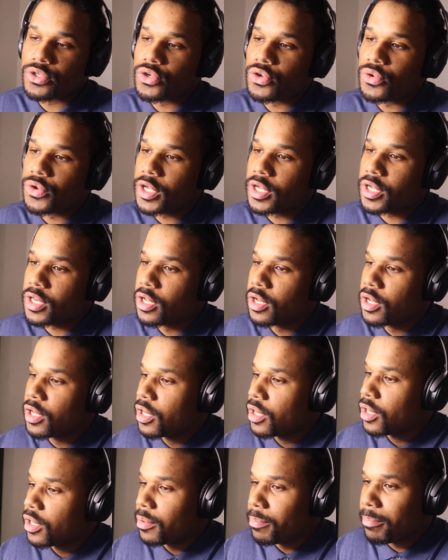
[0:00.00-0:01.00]
doing
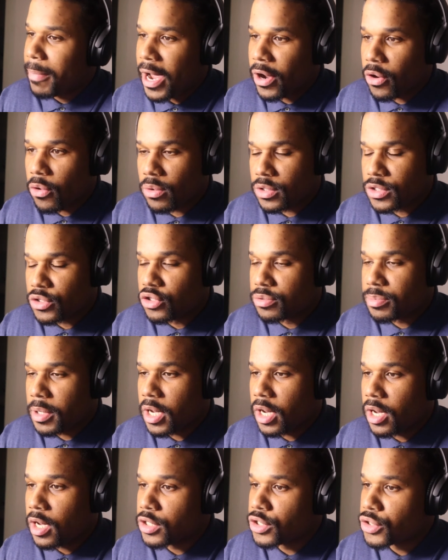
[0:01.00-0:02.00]

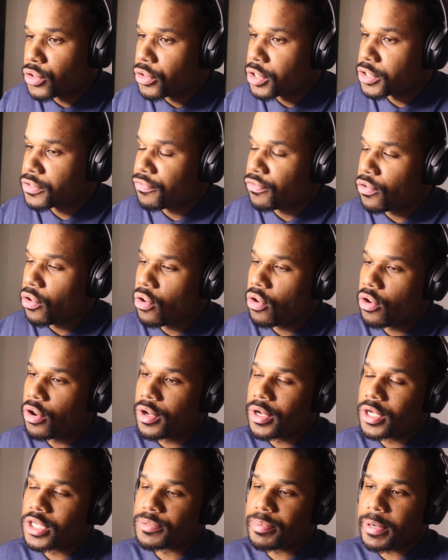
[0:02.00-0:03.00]
George
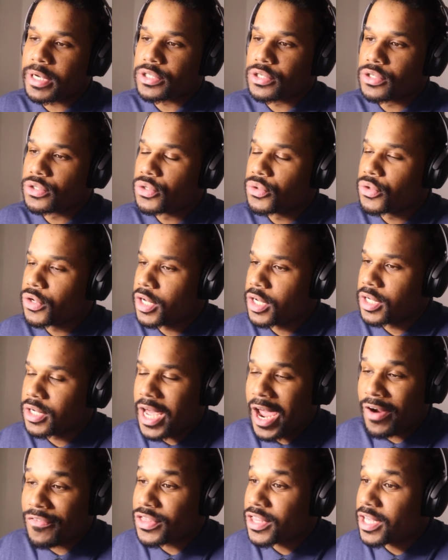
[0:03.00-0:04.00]
Floyd, especially doing
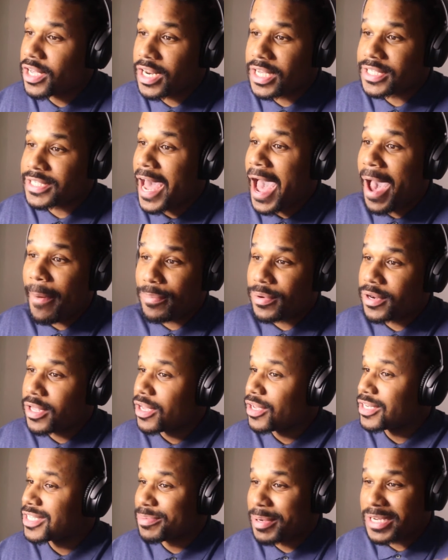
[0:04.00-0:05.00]
everything that's
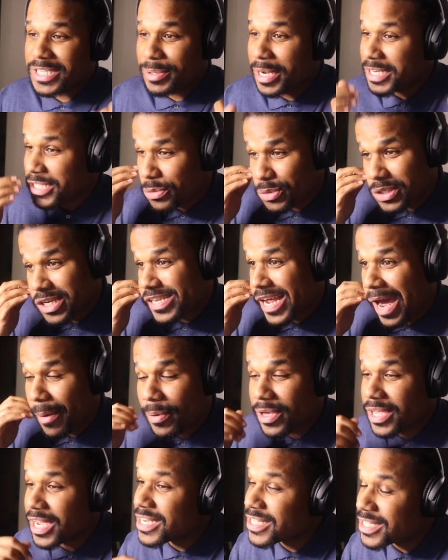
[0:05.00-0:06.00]
happening, especially what just
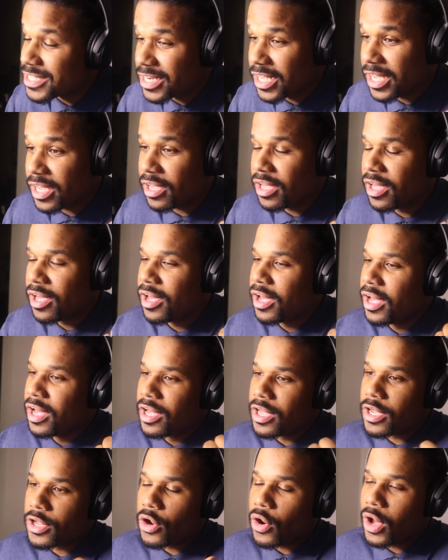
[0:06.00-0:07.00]
happened yesterday.
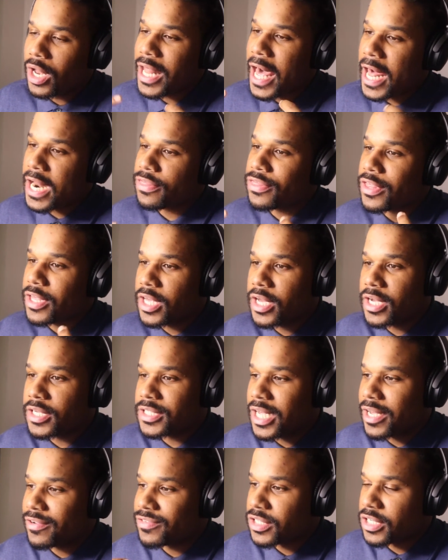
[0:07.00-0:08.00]
A lot of things
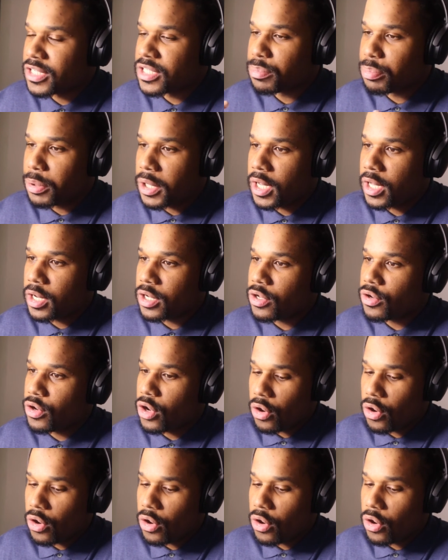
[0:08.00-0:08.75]
have just been,